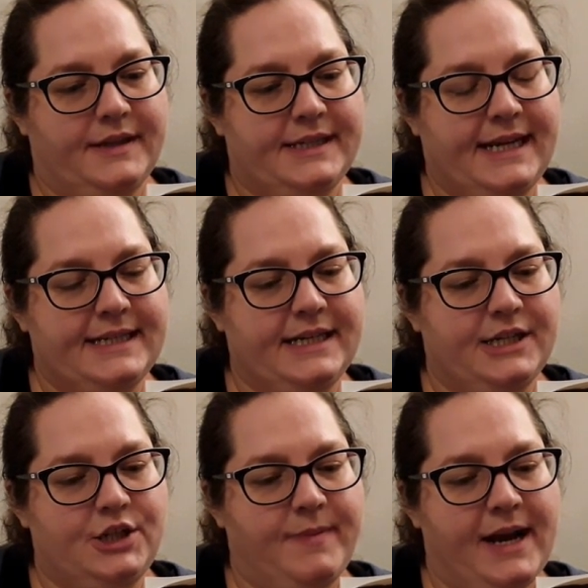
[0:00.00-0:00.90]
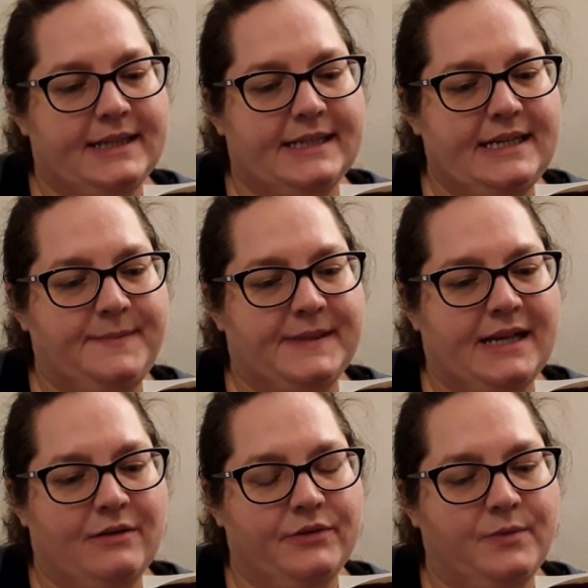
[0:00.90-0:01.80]
the setting is Japan's deep
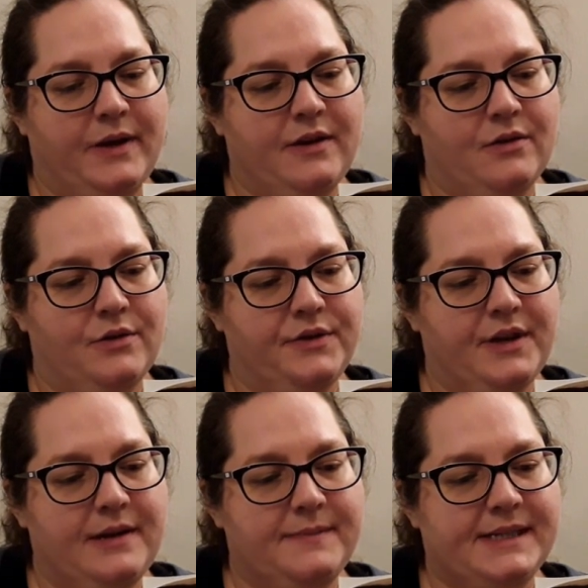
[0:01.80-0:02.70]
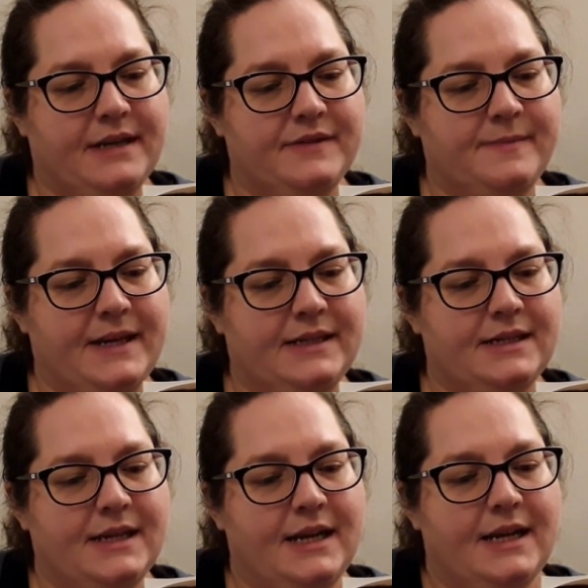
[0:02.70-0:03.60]
south, where the author himself
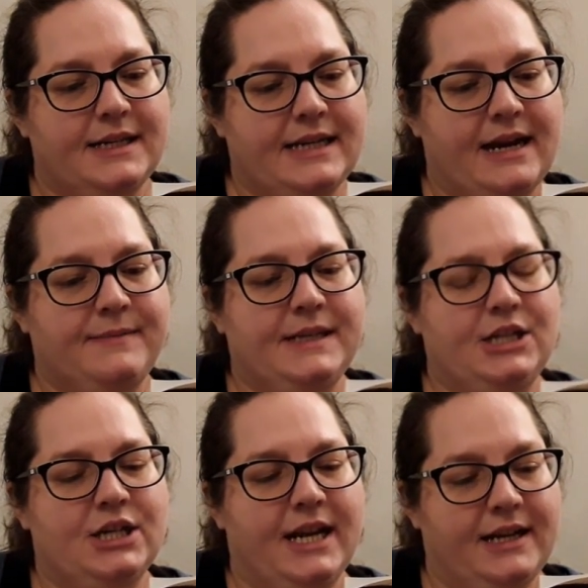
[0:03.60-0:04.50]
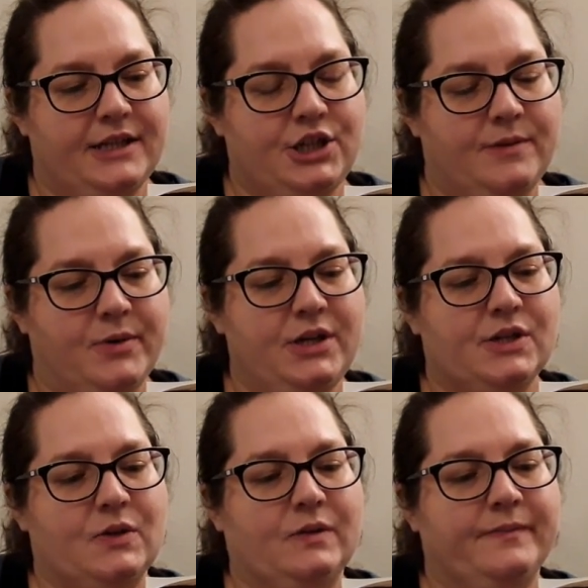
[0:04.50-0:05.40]
spent time teaching English in a boys'
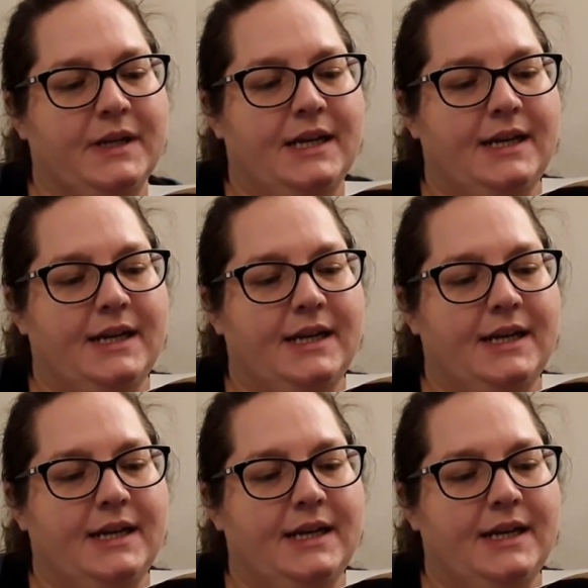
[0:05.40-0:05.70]
school.